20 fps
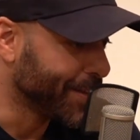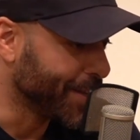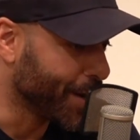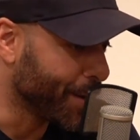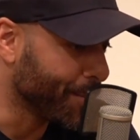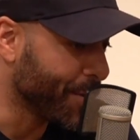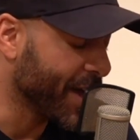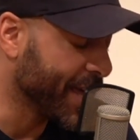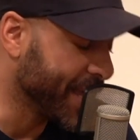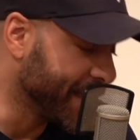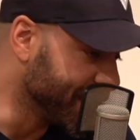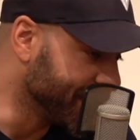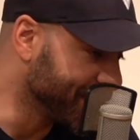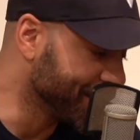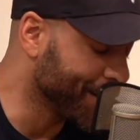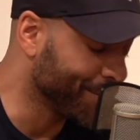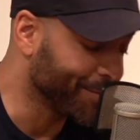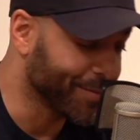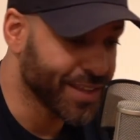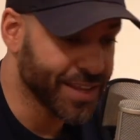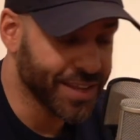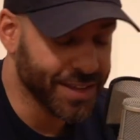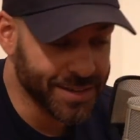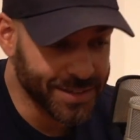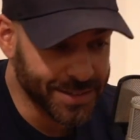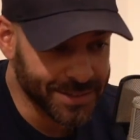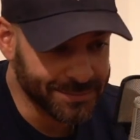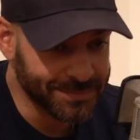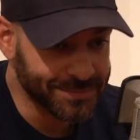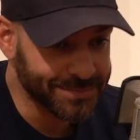I might hear something,
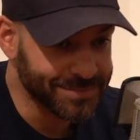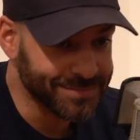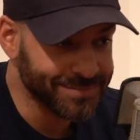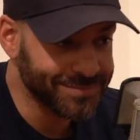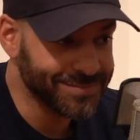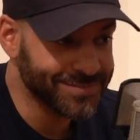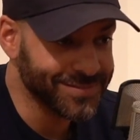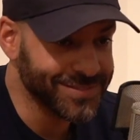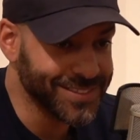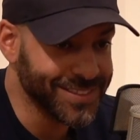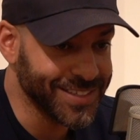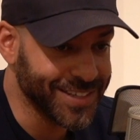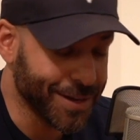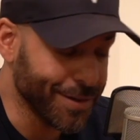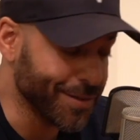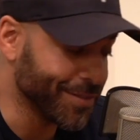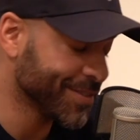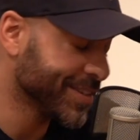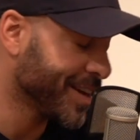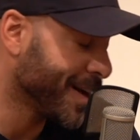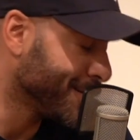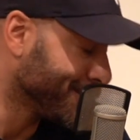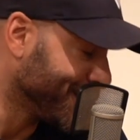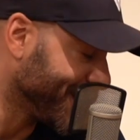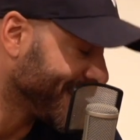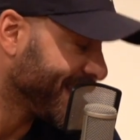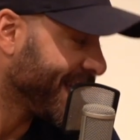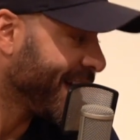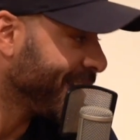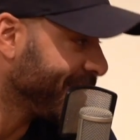and, at times
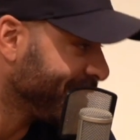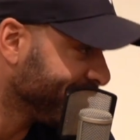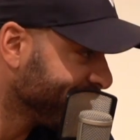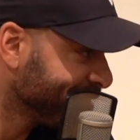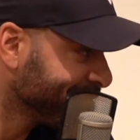my dad